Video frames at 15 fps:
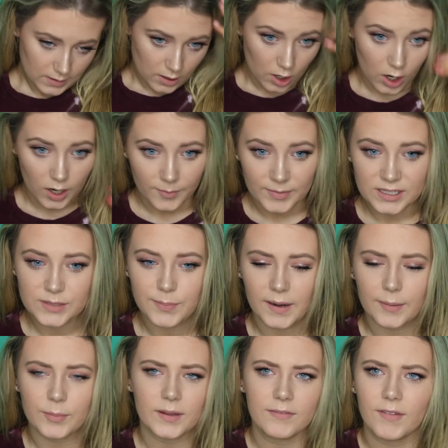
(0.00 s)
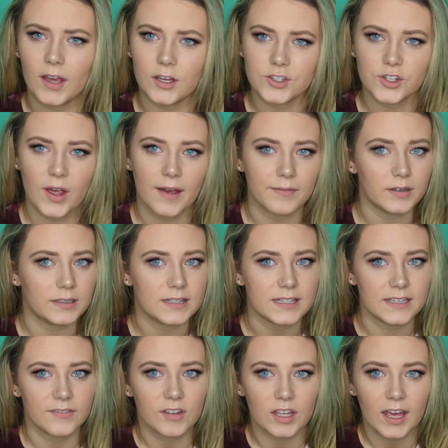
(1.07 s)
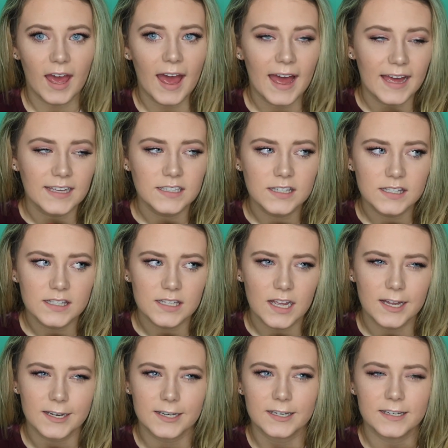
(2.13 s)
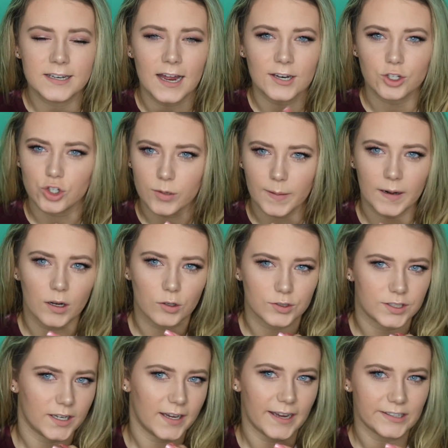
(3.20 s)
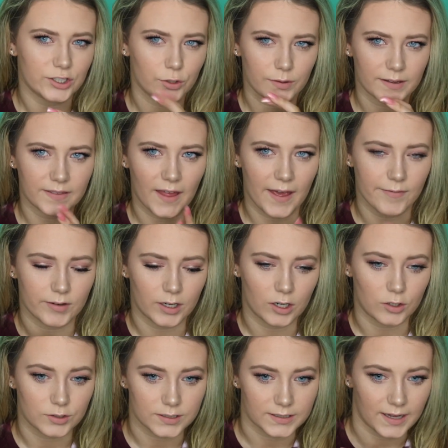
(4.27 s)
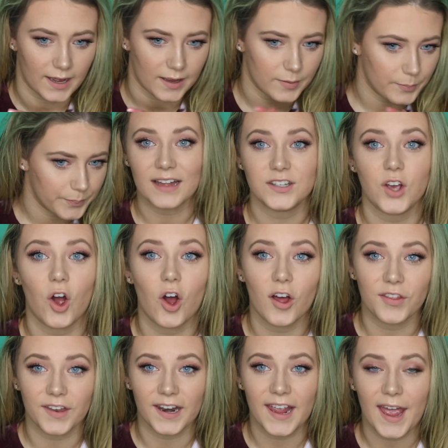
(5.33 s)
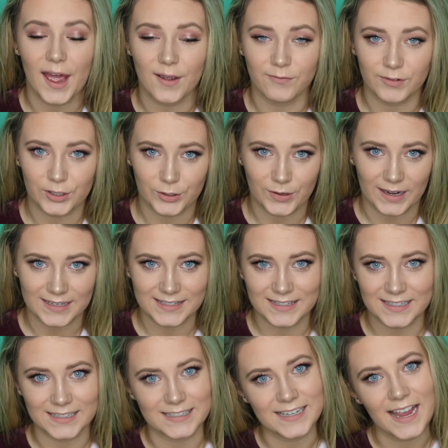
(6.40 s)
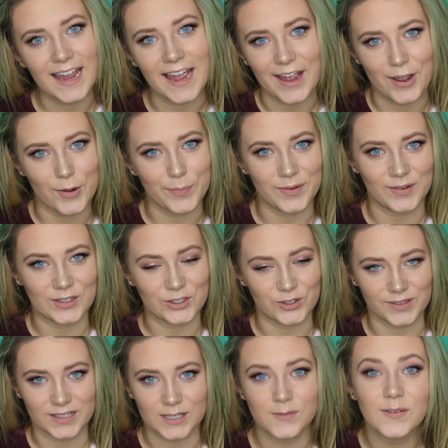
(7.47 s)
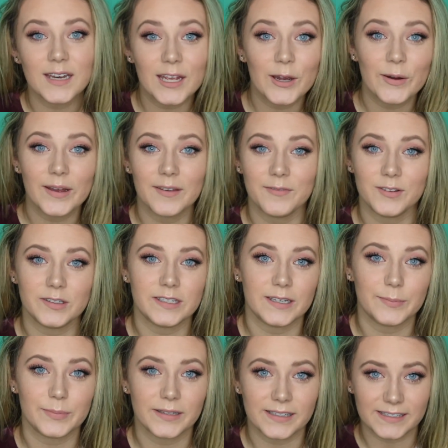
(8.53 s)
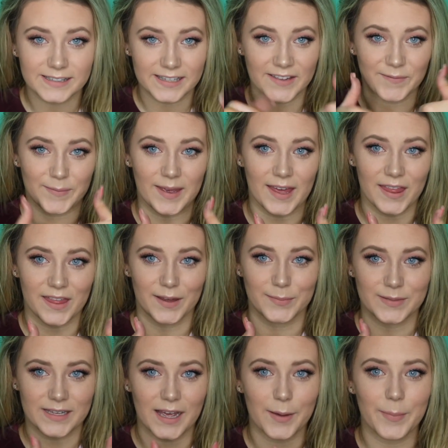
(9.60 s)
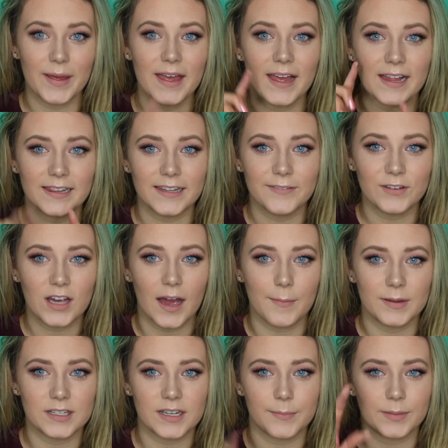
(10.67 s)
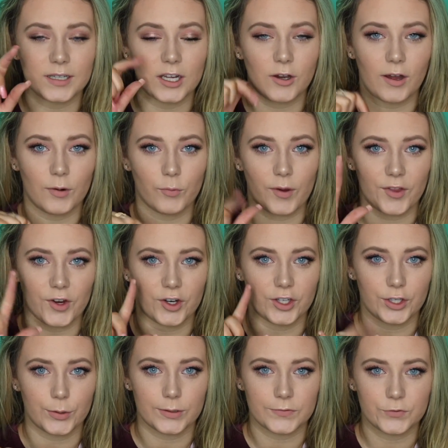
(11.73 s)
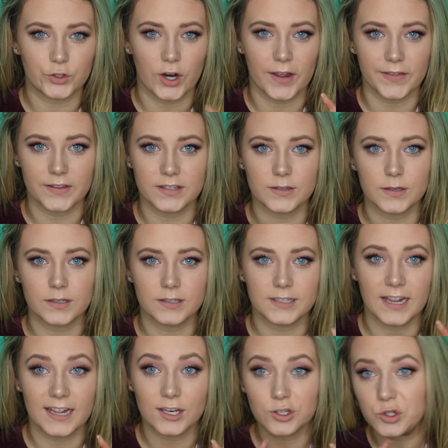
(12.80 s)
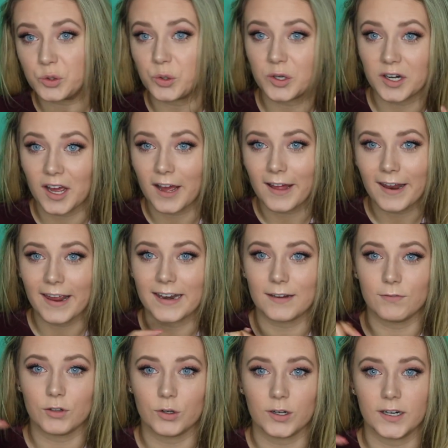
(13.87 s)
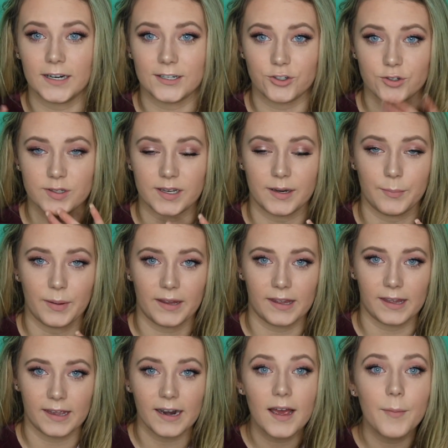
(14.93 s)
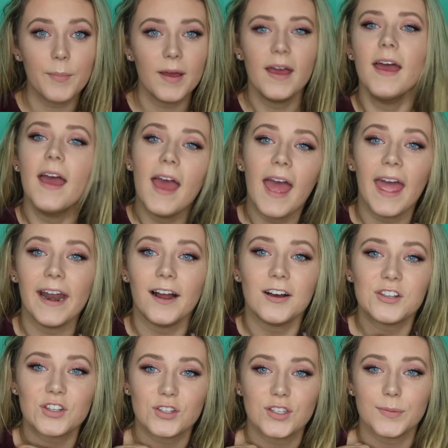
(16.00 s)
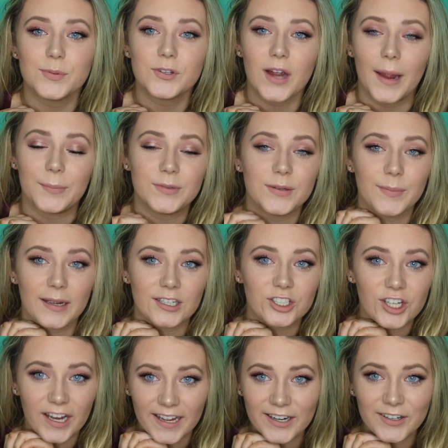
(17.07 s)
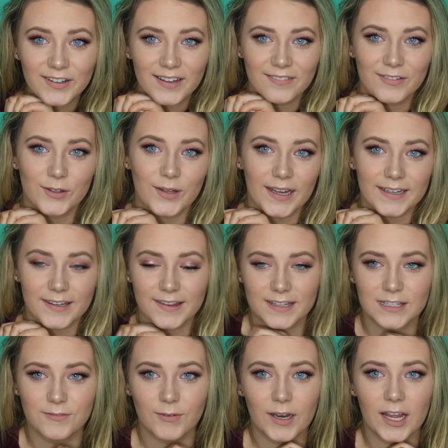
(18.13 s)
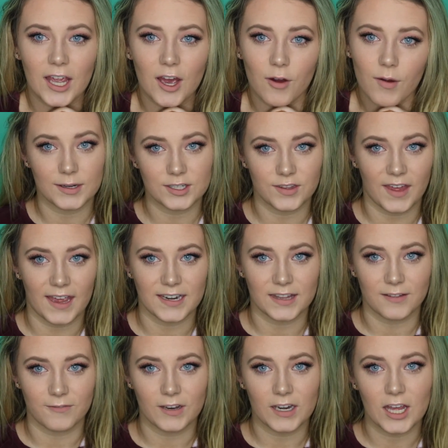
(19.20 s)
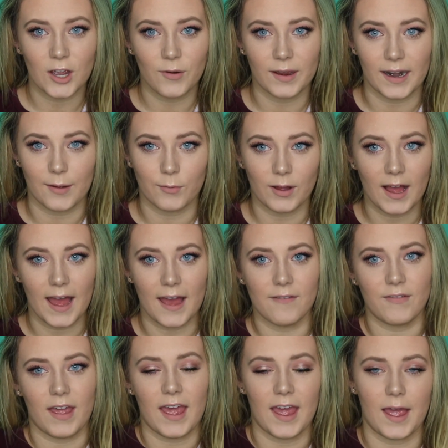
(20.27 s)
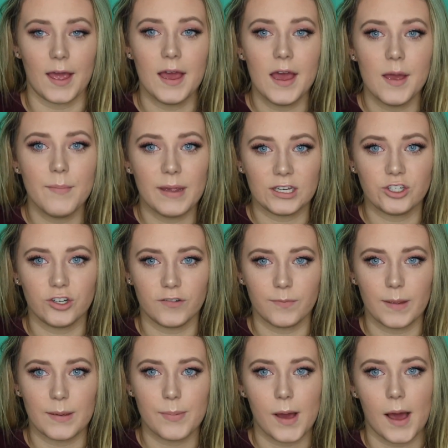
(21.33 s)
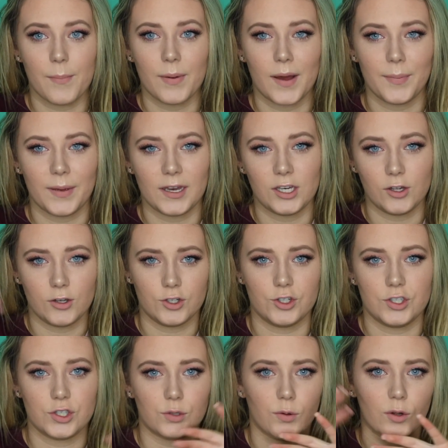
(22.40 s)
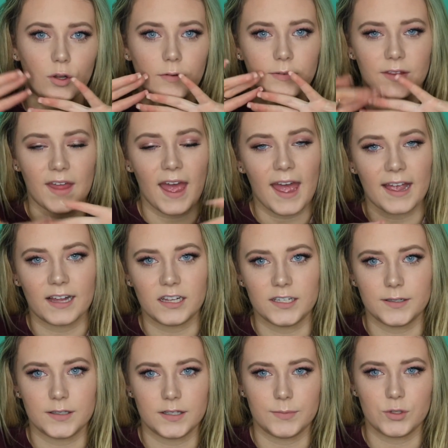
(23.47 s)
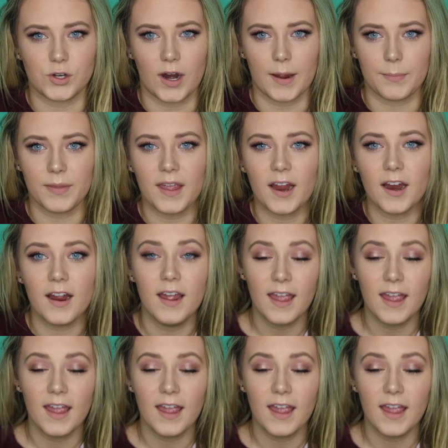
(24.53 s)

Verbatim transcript: Harmon's, but I believe they also have it in CVS. Not sure about Ulta. I don't think they have it in Ulta yet. That's all that I have for you guys today. I hope you enjoyed this video. If you did, please give me a thumbs up. Leave a comment down below on whether you have tried this tint or not and if you are interested in picking it up. And also subscribe to my channel if you liked this video. Get to the end of the video and I will have a picture of me pop up and you could just scroll over that and click subscribe there.